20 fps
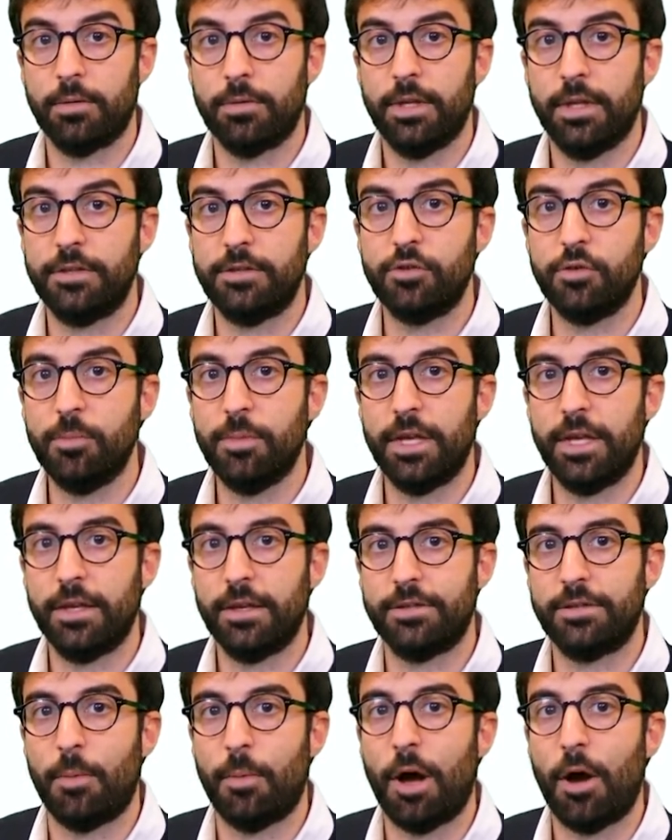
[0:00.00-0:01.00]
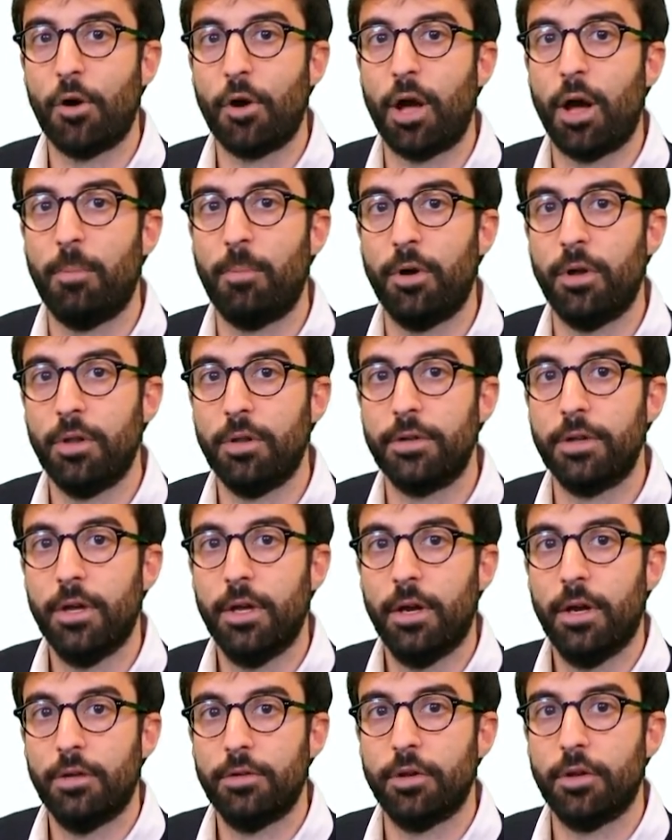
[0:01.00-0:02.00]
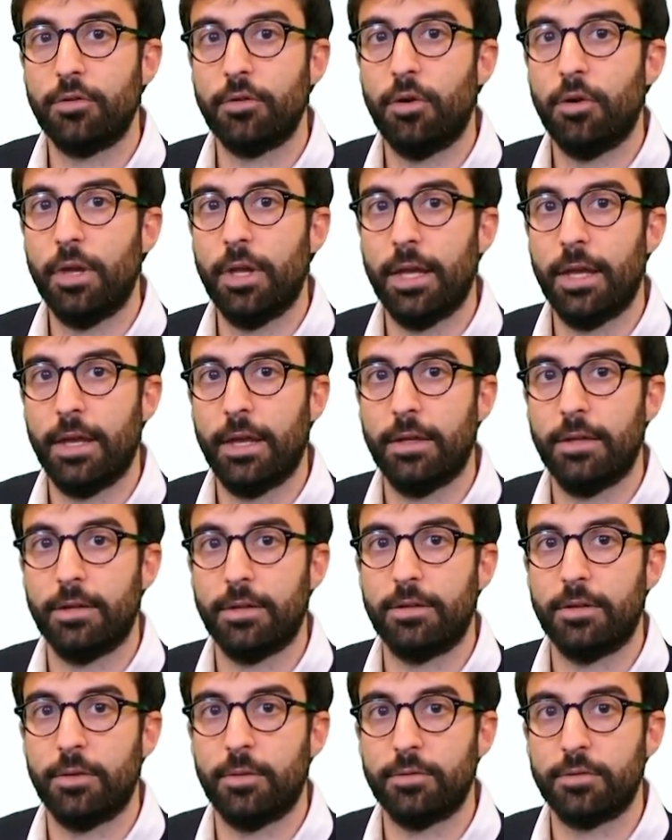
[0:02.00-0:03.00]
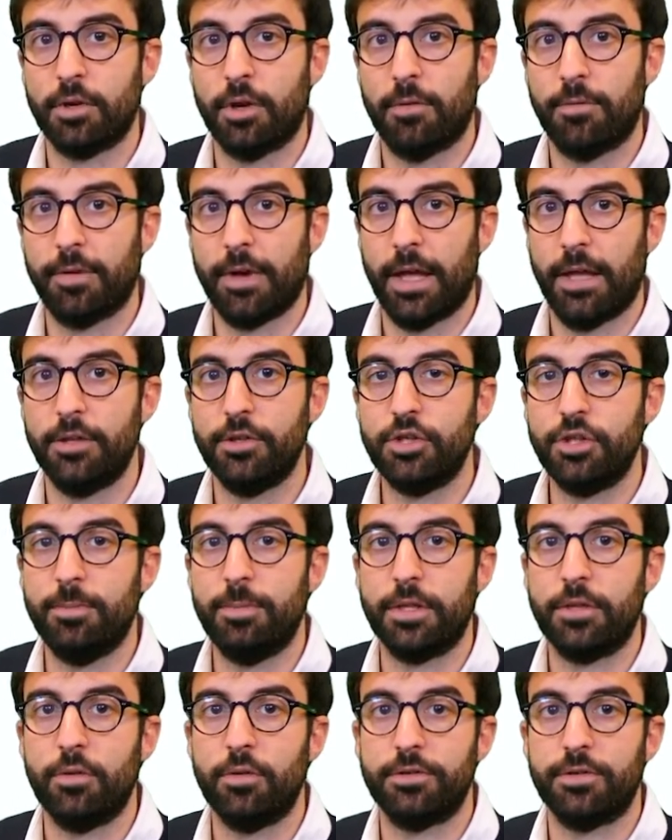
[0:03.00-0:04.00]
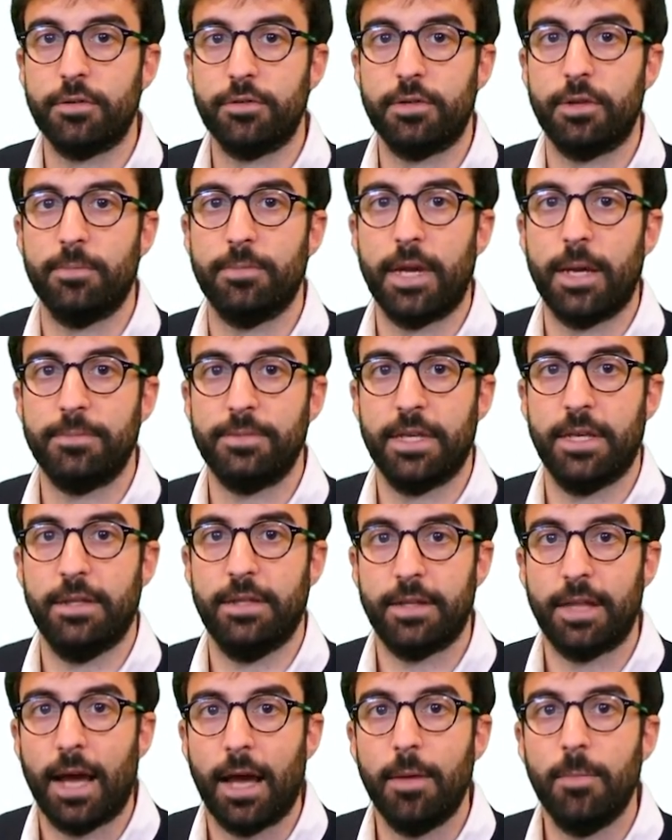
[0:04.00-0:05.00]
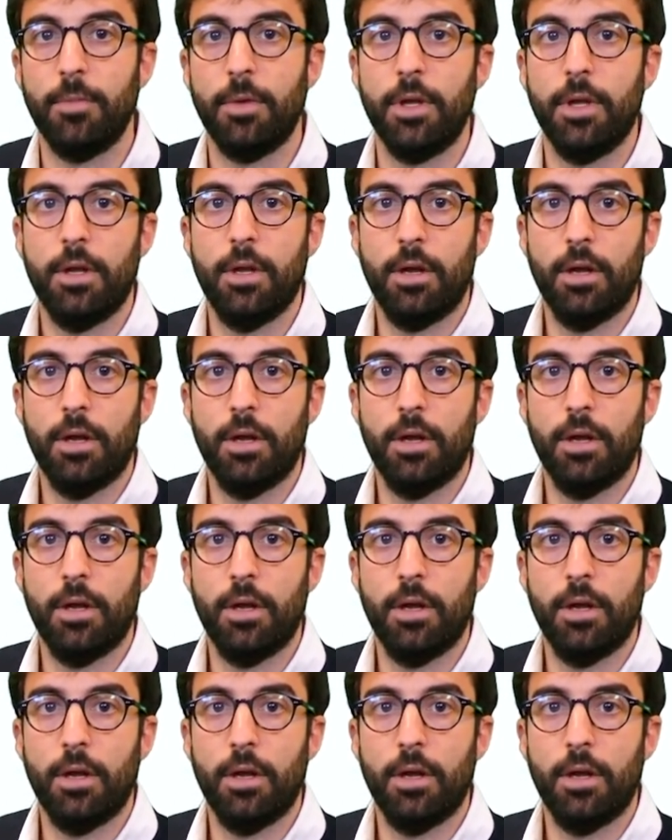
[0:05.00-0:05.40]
needs to be somehow coupled not only in terms of energy but also sometimes in time,